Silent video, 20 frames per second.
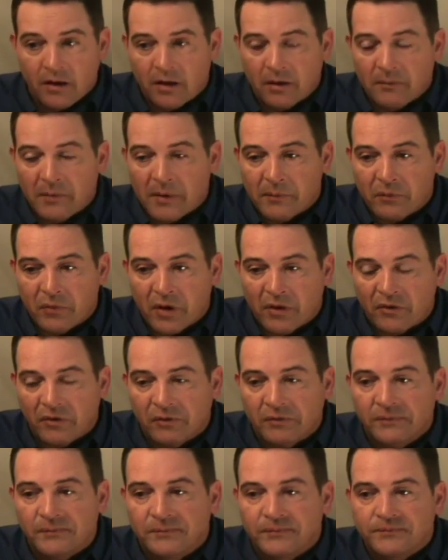My brother,
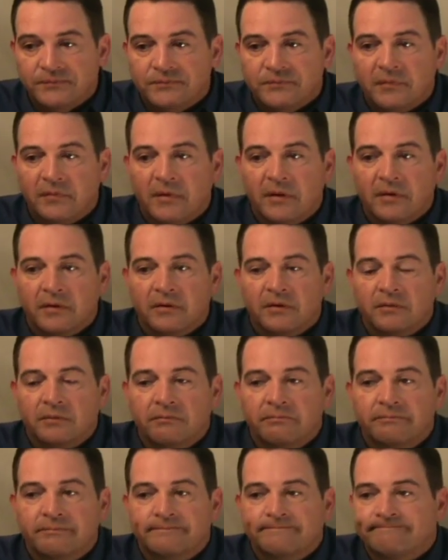
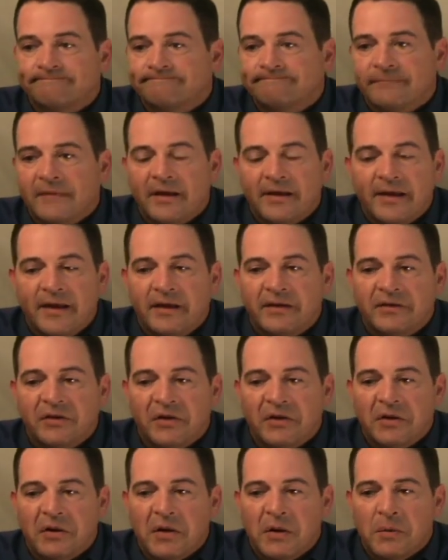I can't tell
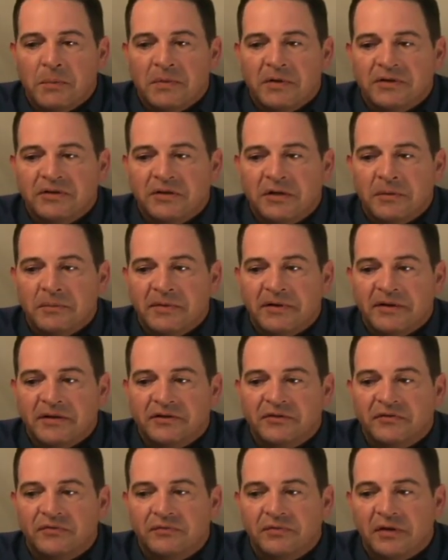you how much him and
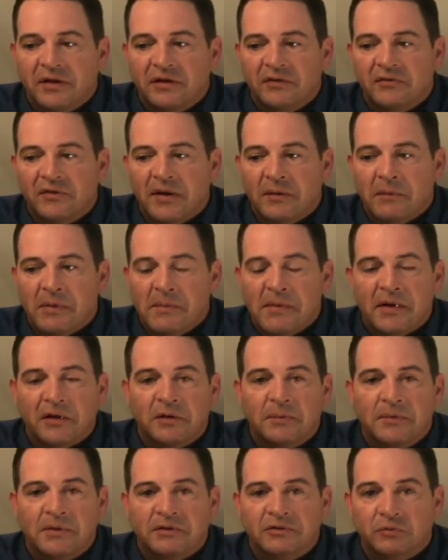his family meant
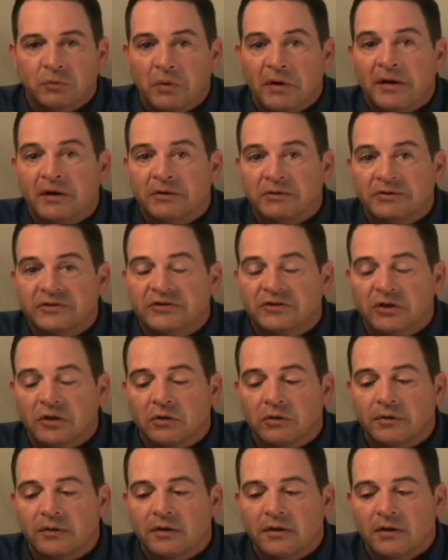to me as well. So,